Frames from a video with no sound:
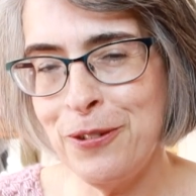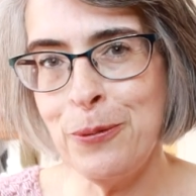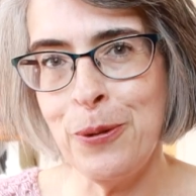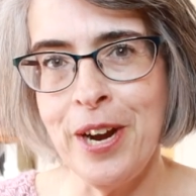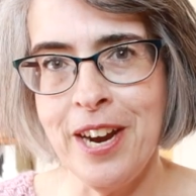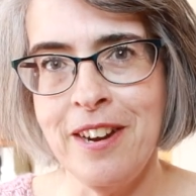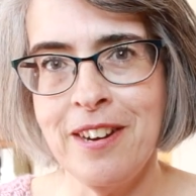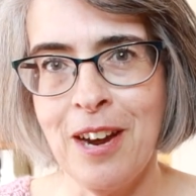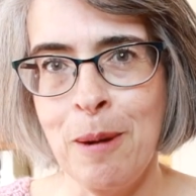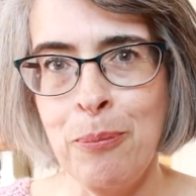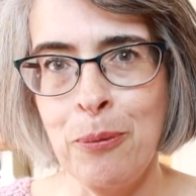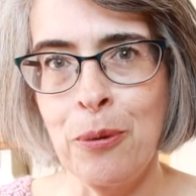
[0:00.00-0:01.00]
read
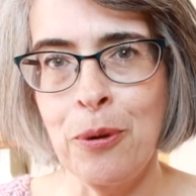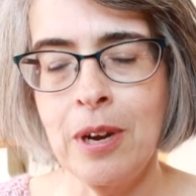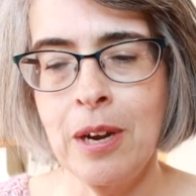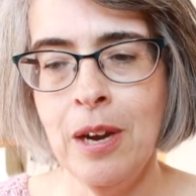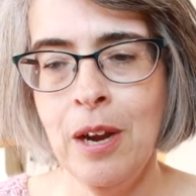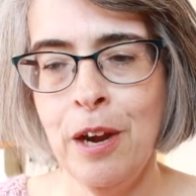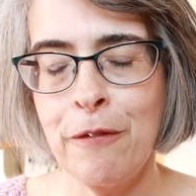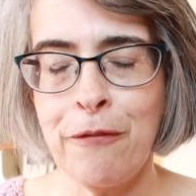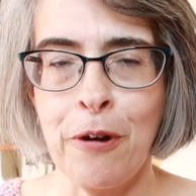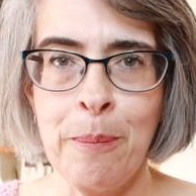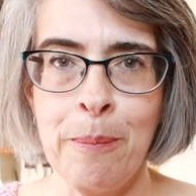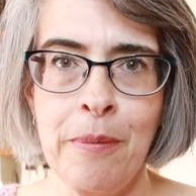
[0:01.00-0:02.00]
a book
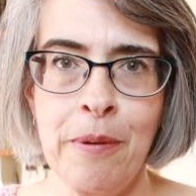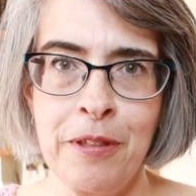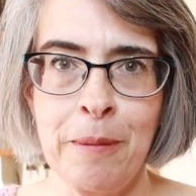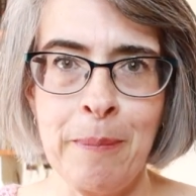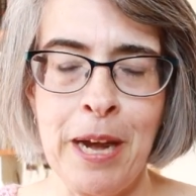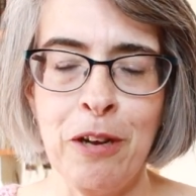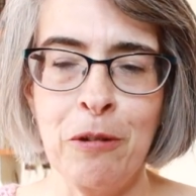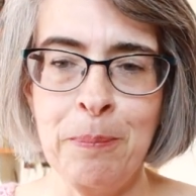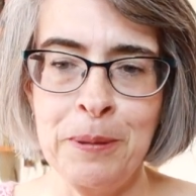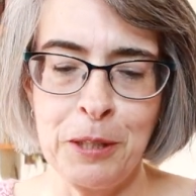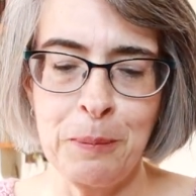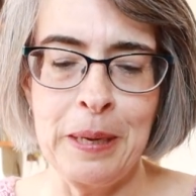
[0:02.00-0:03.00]
from the male
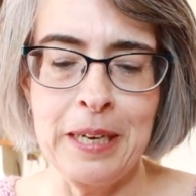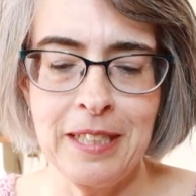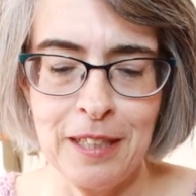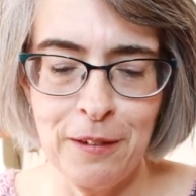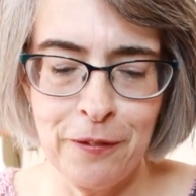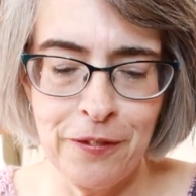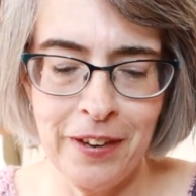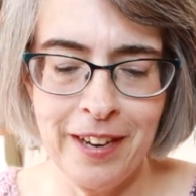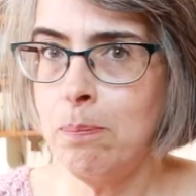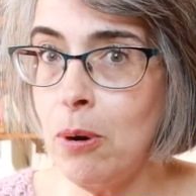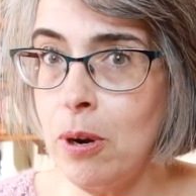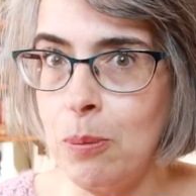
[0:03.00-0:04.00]
perspective.
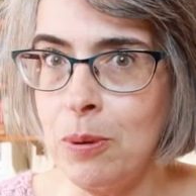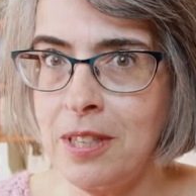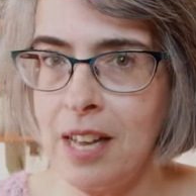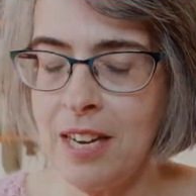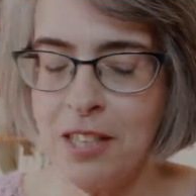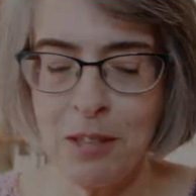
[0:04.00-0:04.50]
Boy, was that a